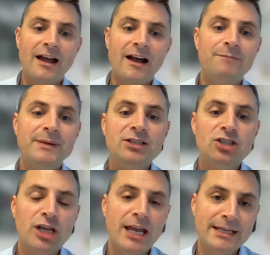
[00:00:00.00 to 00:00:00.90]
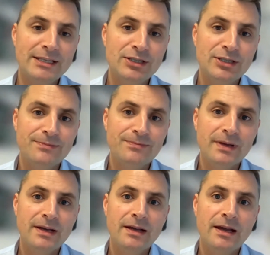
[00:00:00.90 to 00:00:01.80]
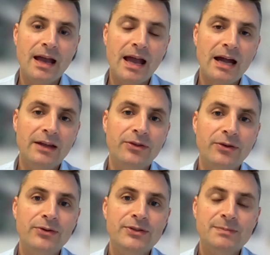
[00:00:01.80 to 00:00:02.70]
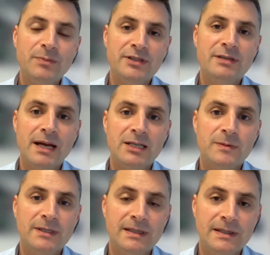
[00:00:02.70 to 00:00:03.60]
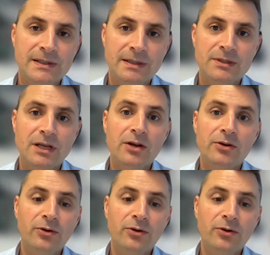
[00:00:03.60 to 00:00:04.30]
have been changed. And those sponsor management systems